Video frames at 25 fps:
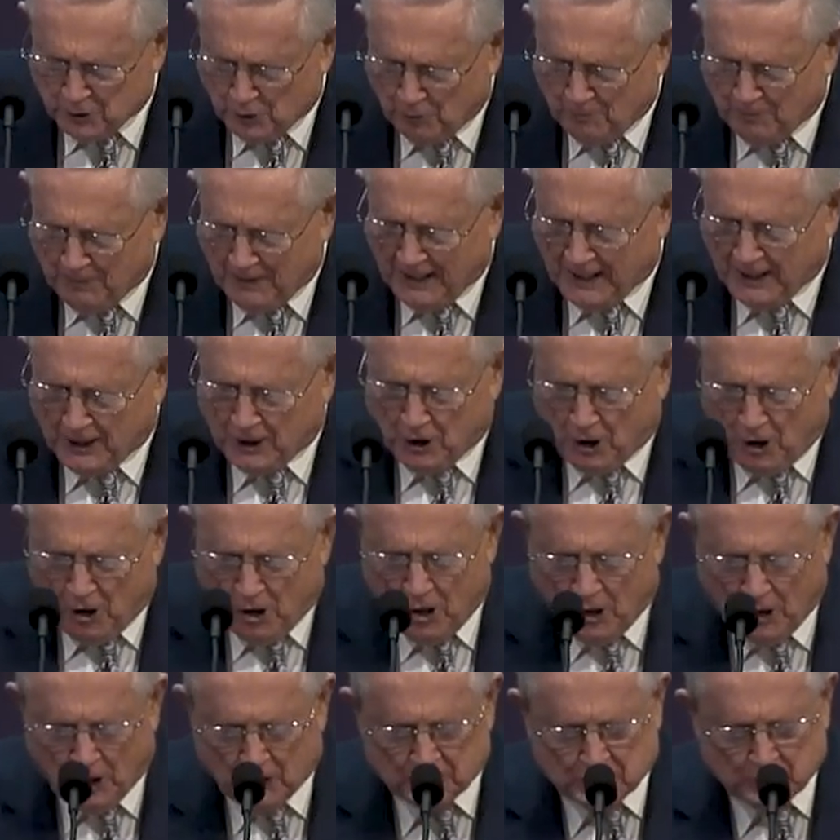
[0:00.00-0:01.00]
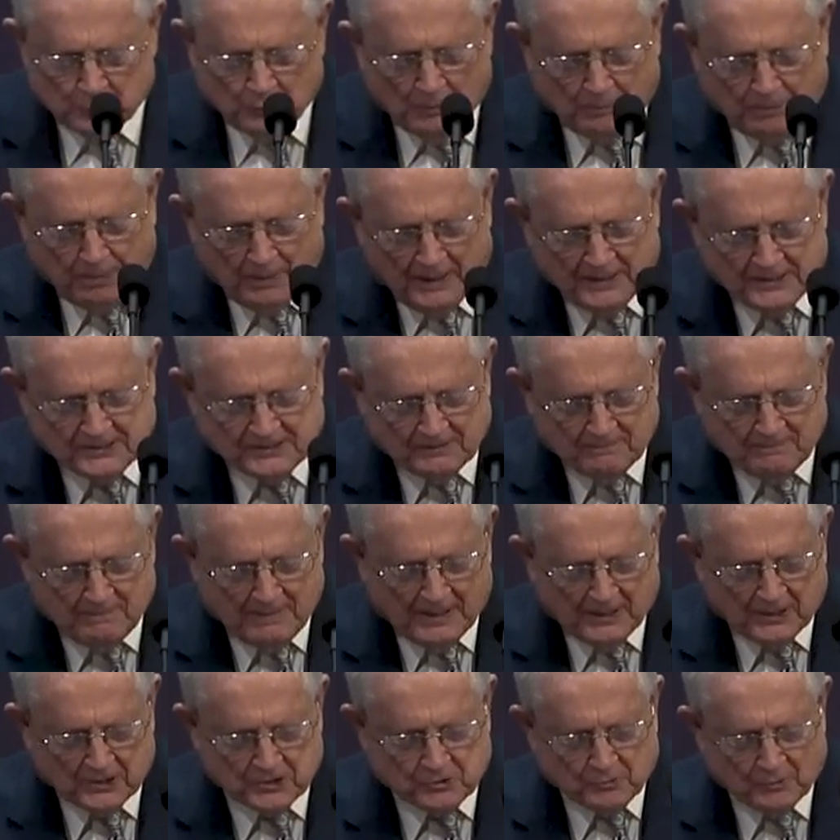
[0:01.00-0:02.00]
your being called to a place of
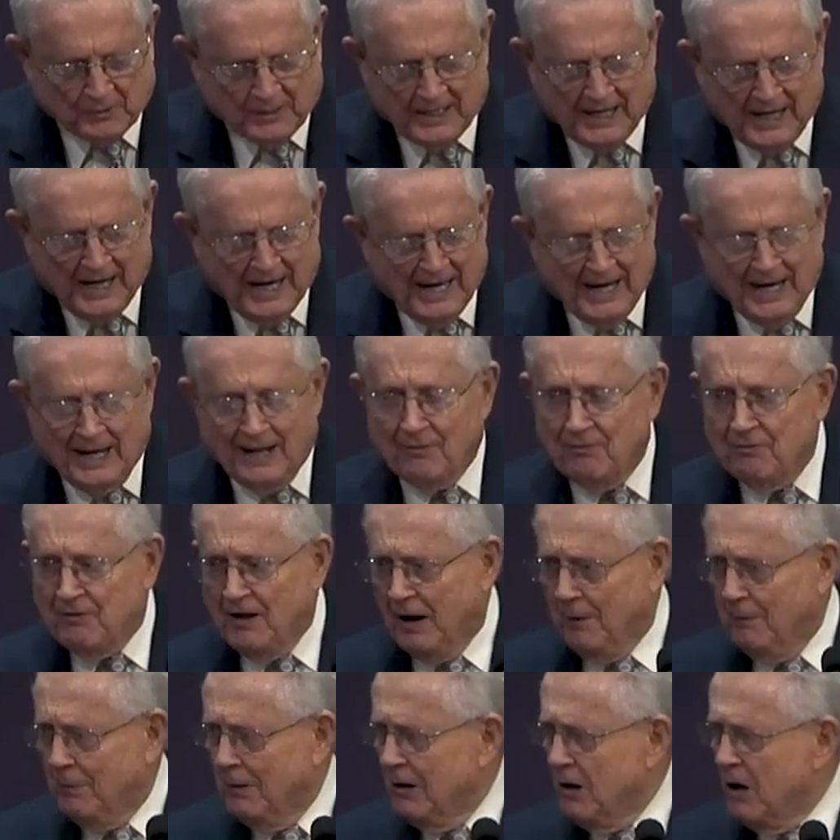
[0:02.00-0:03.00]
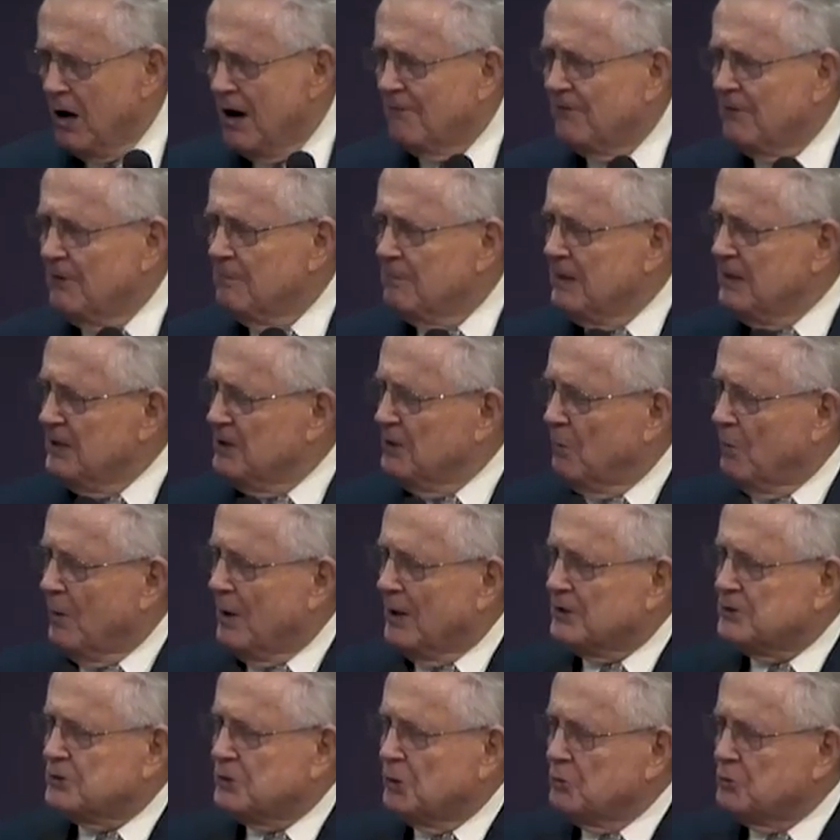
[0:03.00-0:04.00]
ministry. They will often be the
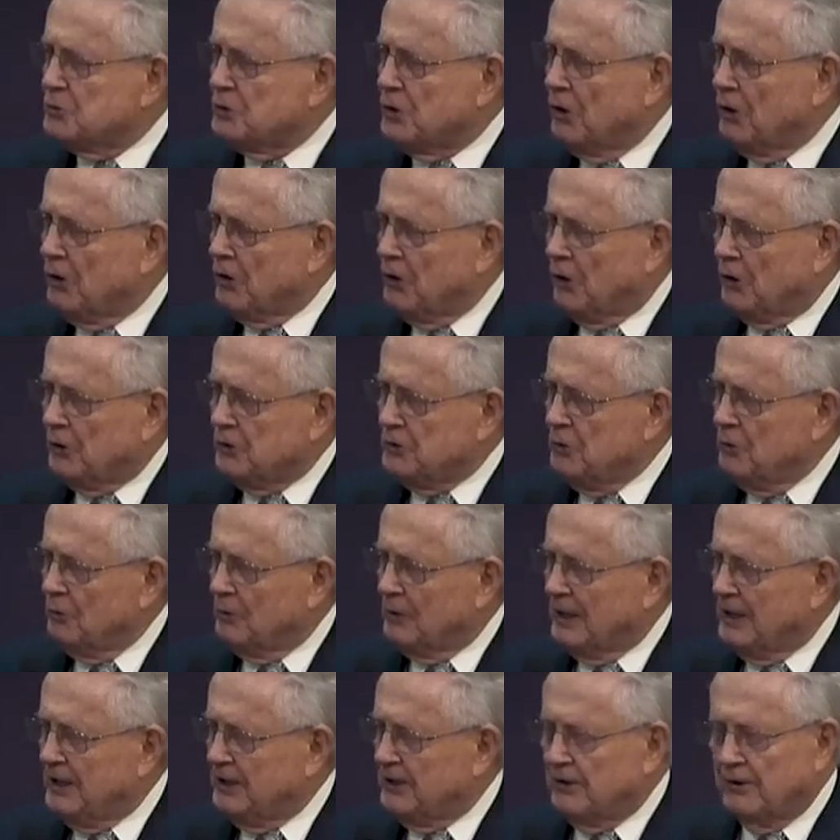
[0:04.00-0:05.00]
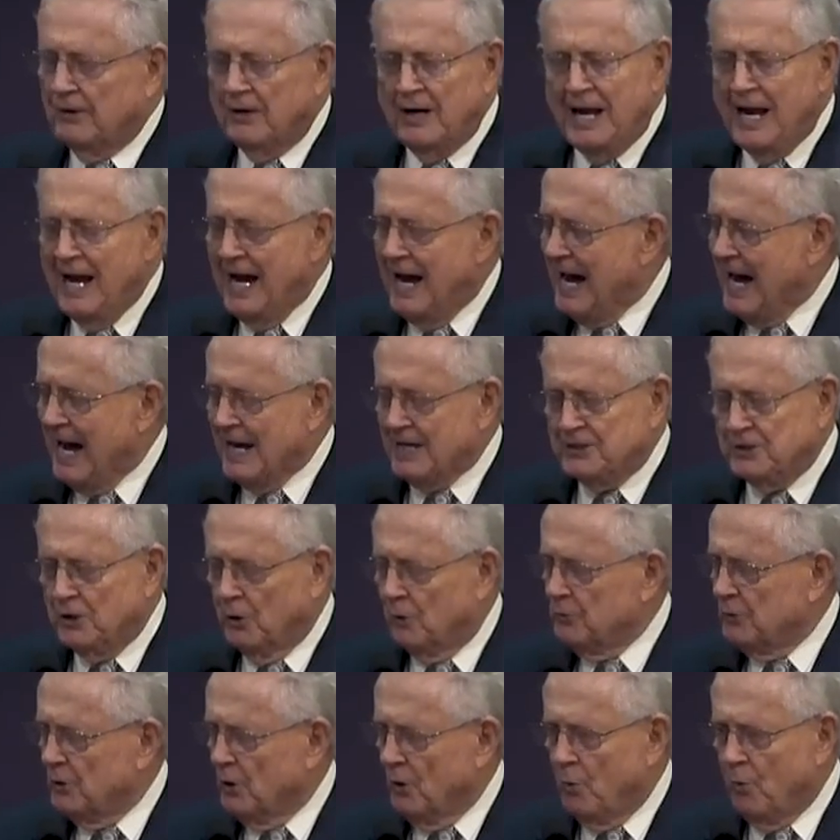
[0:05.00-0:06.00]
ones who turn on you later. I
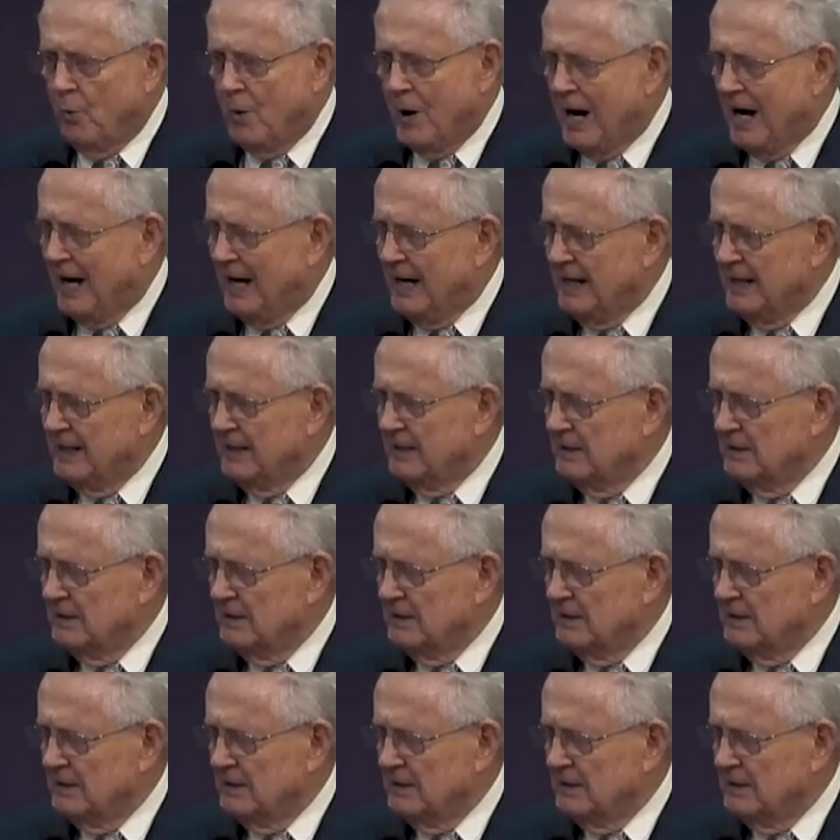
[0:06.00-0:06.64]
don't know why.